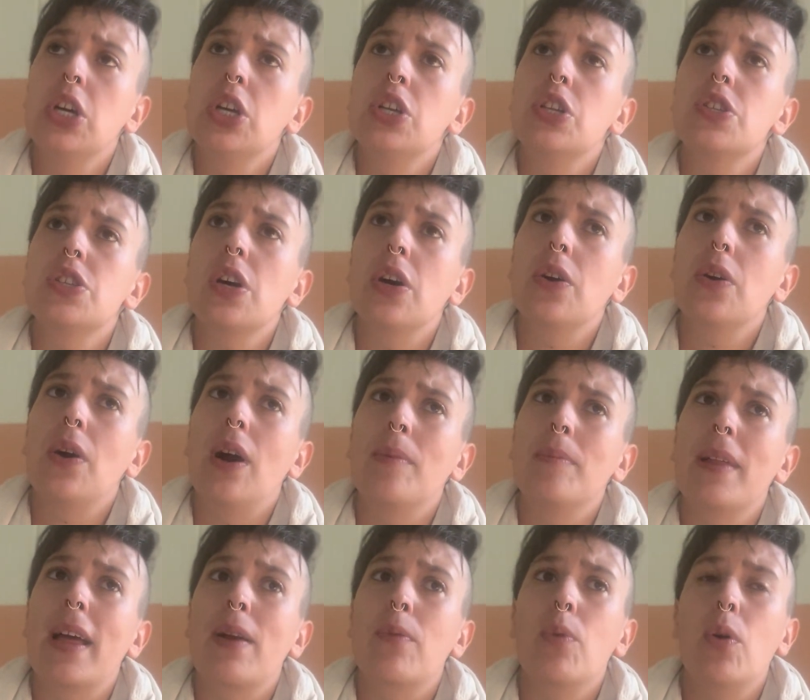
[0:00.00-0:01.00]
So I'm
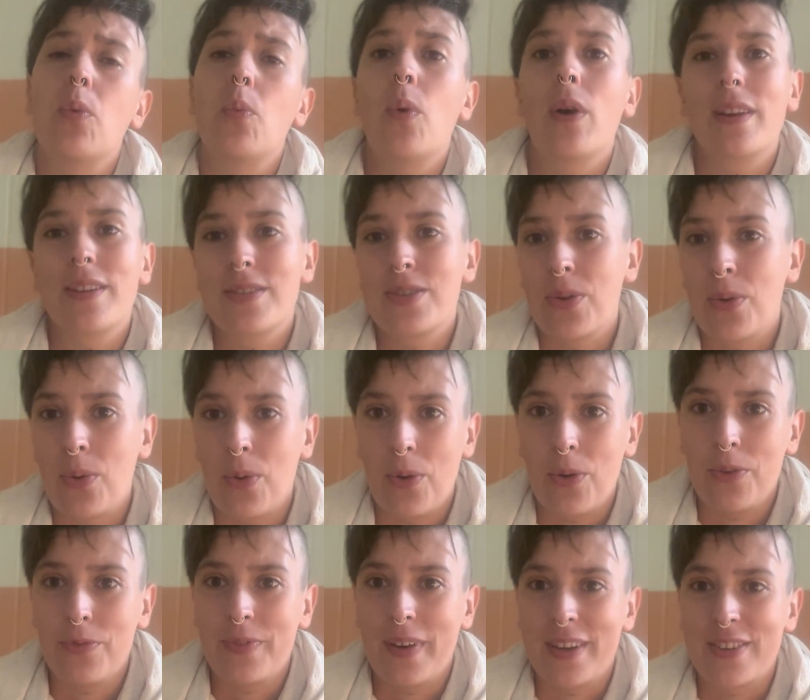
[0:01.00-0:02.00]
like, well, what does your
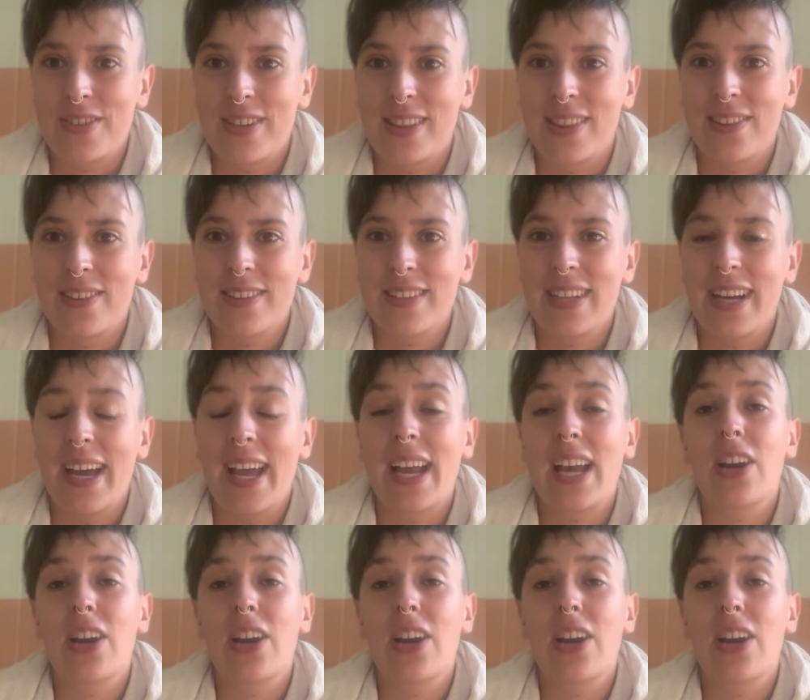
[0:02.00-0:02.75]
oral function look like?